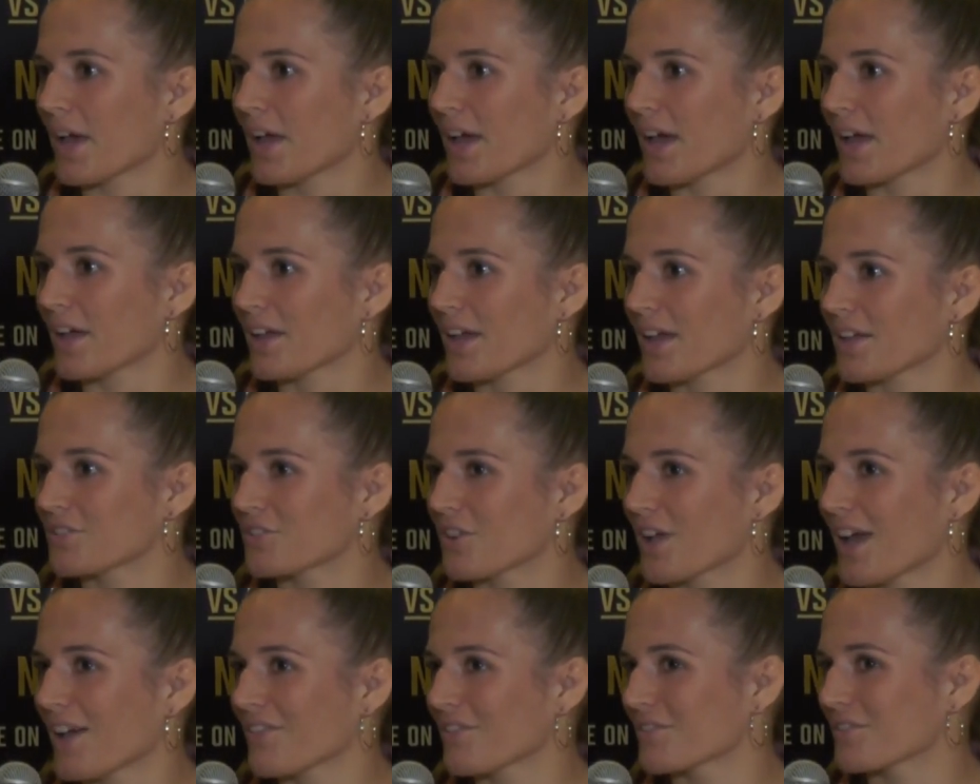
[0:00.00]
I
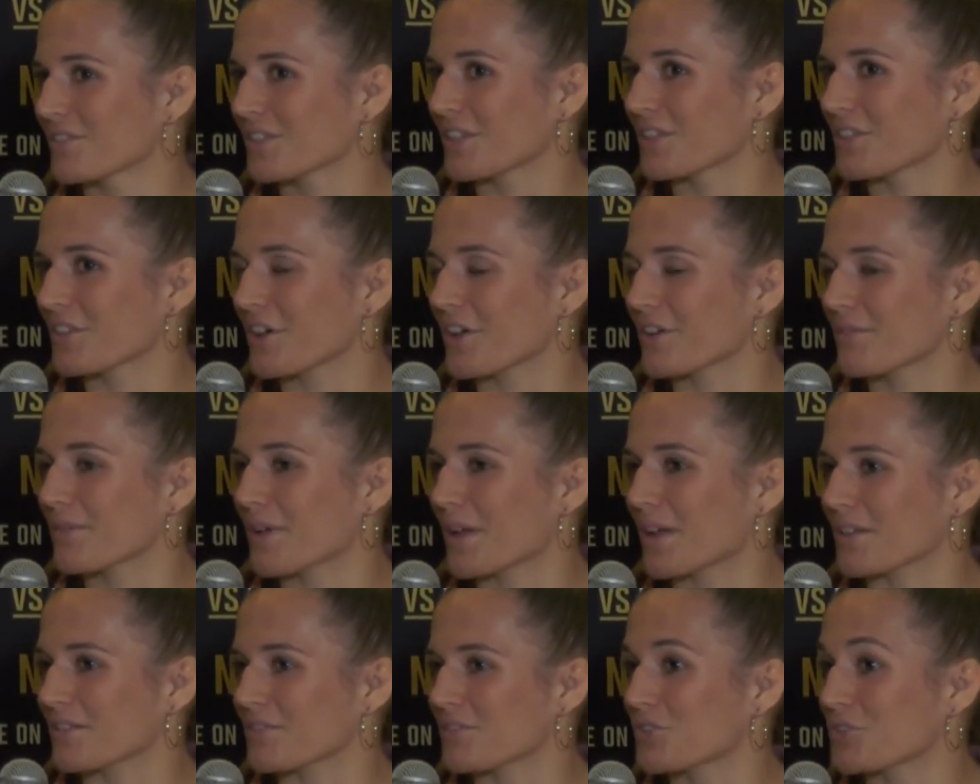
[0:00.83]
haven't really thought
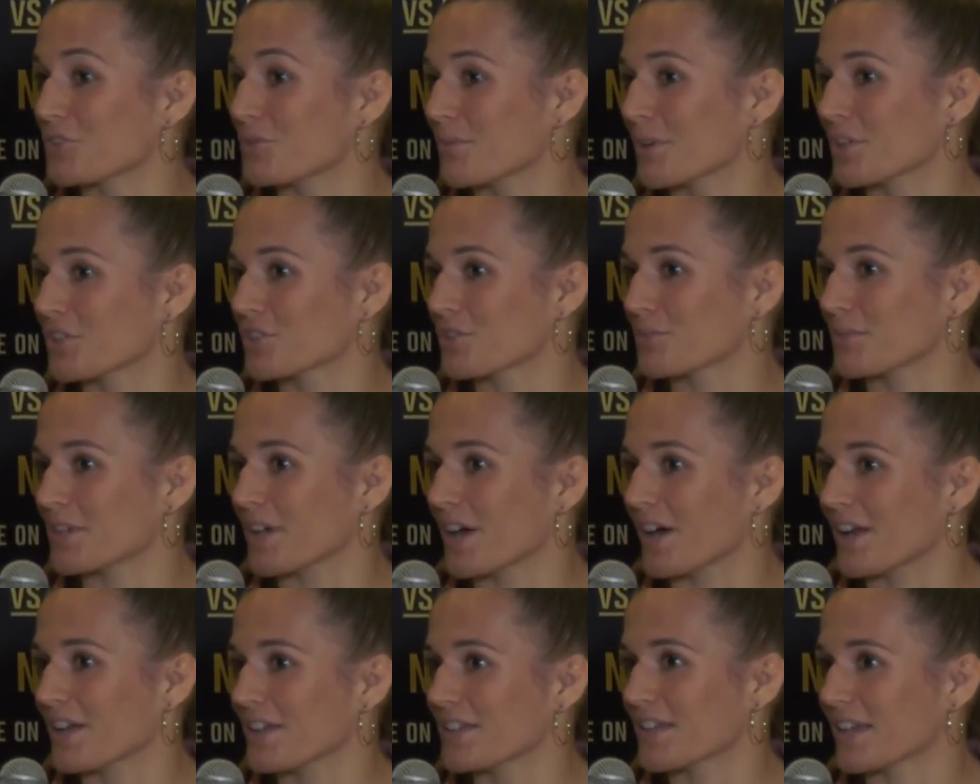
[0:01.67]
about it too much, to be
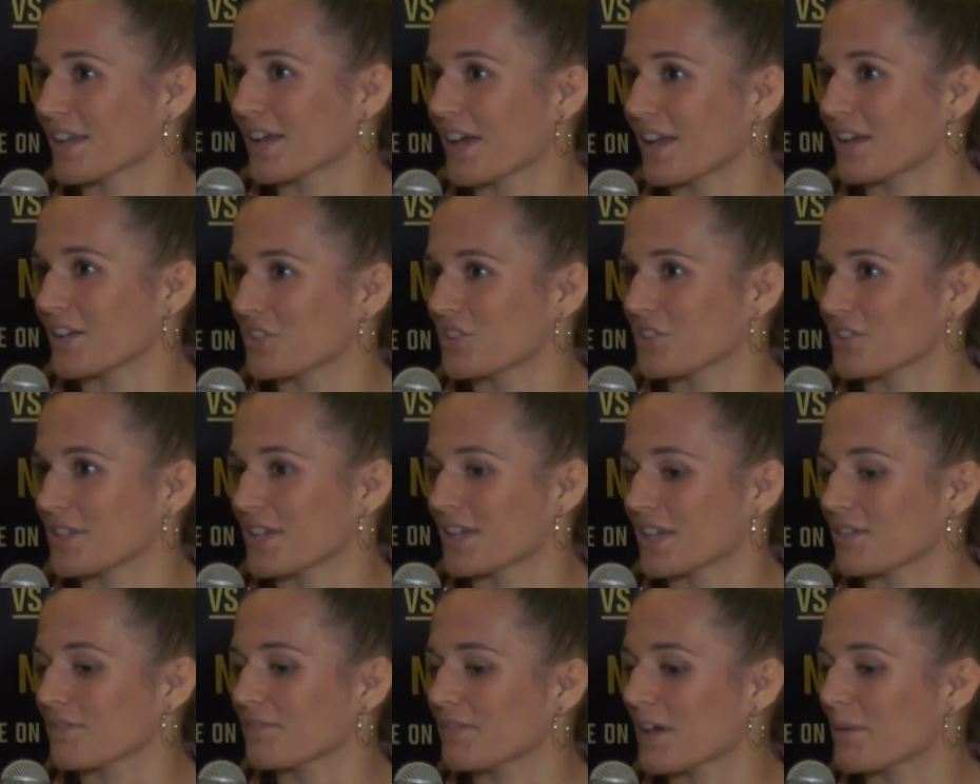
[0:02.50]
honest. I kind of just take
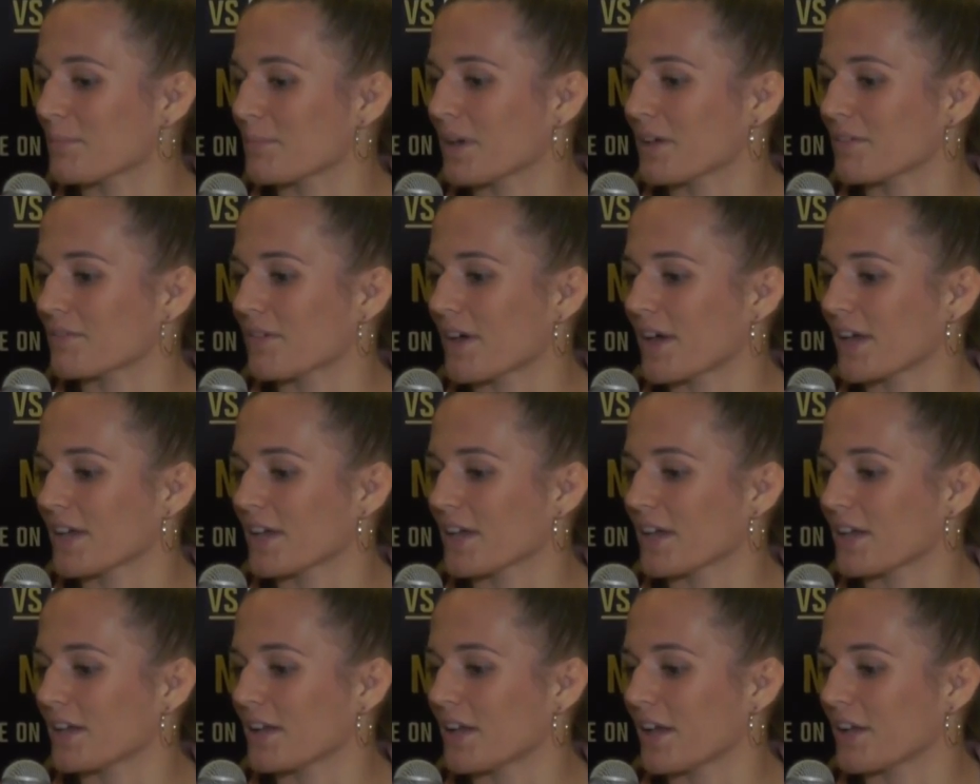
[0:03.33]
it fight by fight,
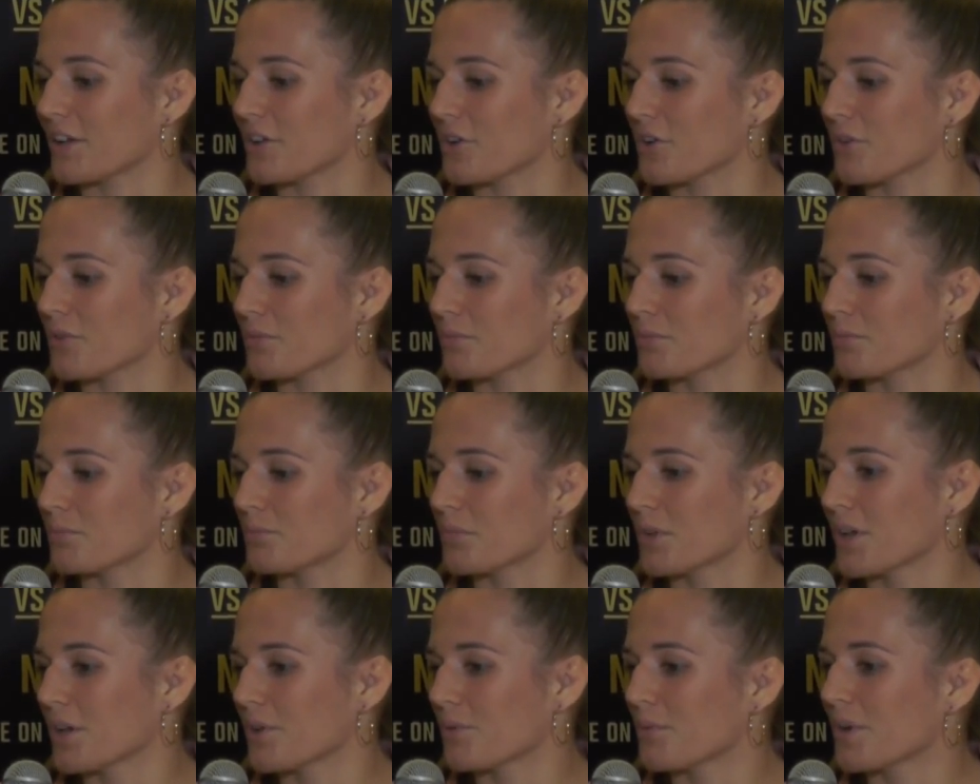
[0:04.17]
and I know
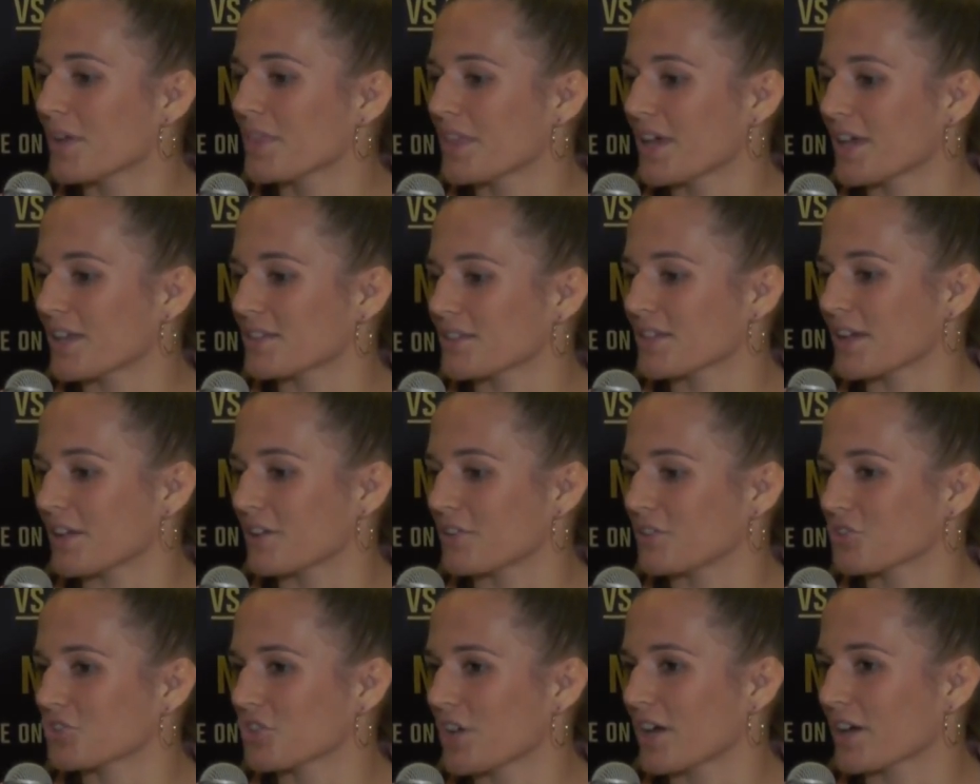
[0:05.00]
when that
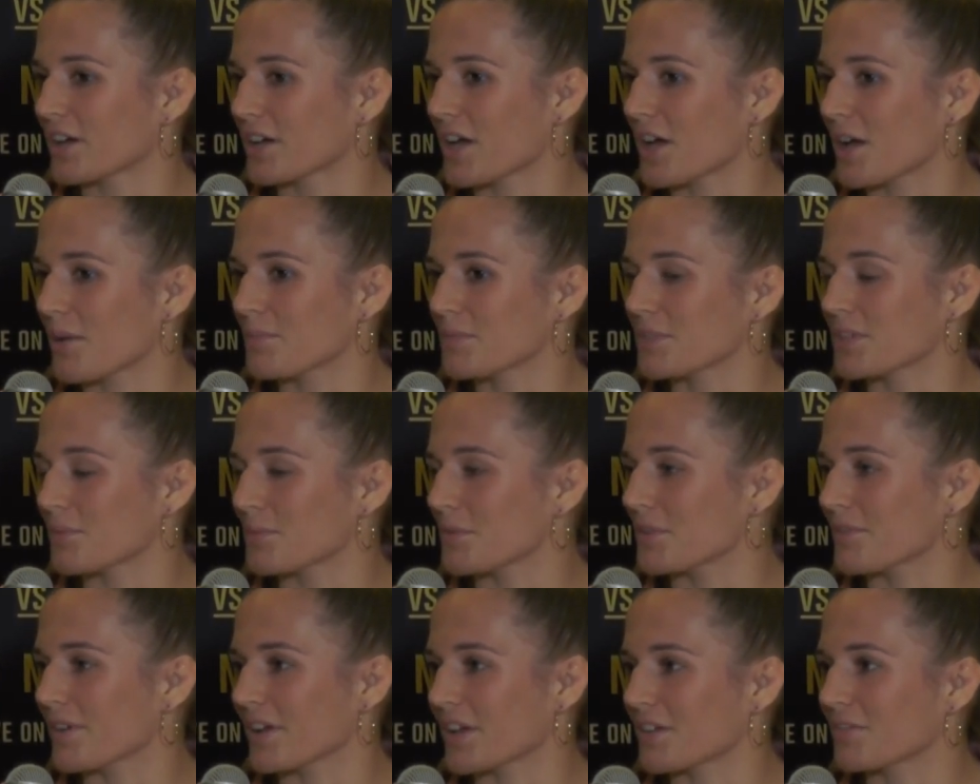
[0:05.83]
title shot comes, I'll
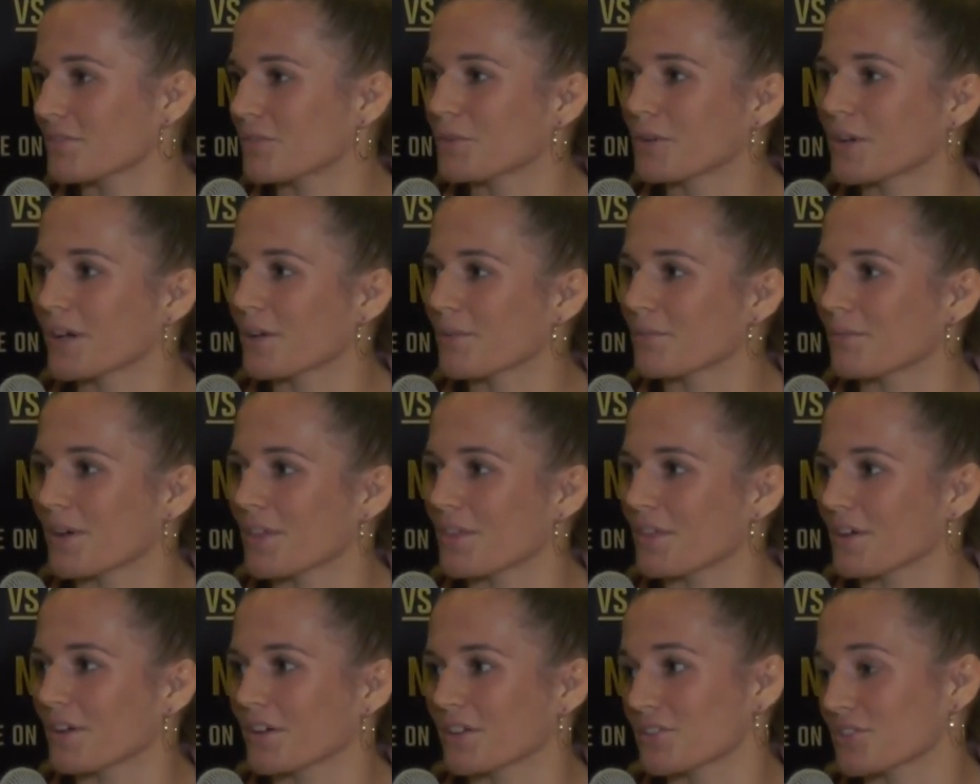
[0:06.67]
be ready for it,
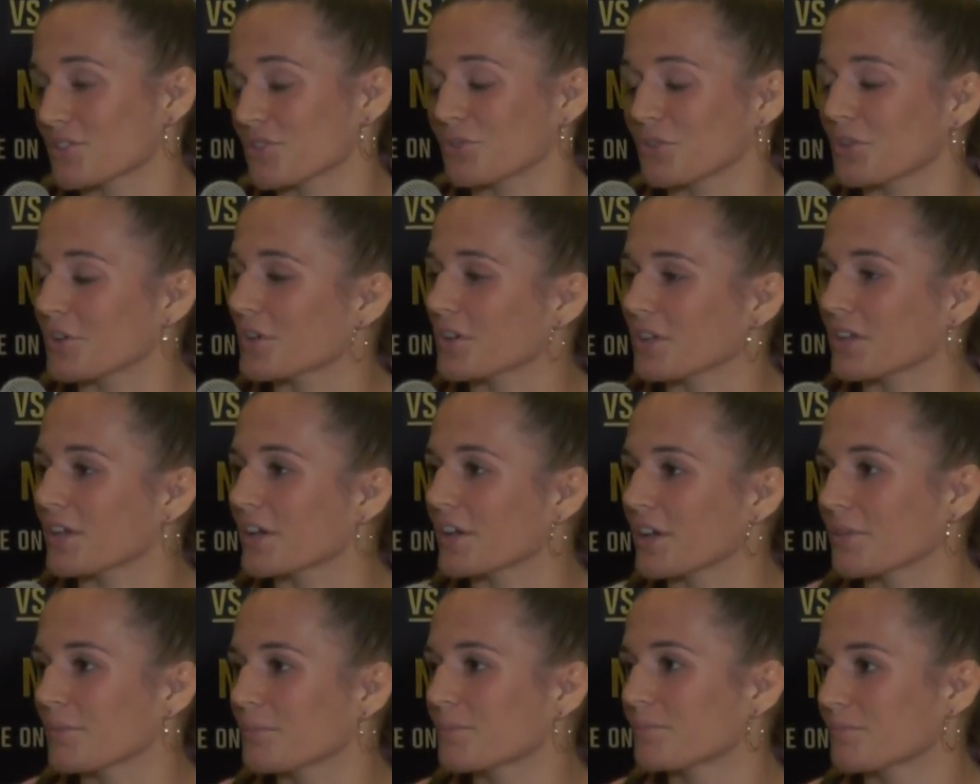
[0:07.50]
whether it's sooner or later.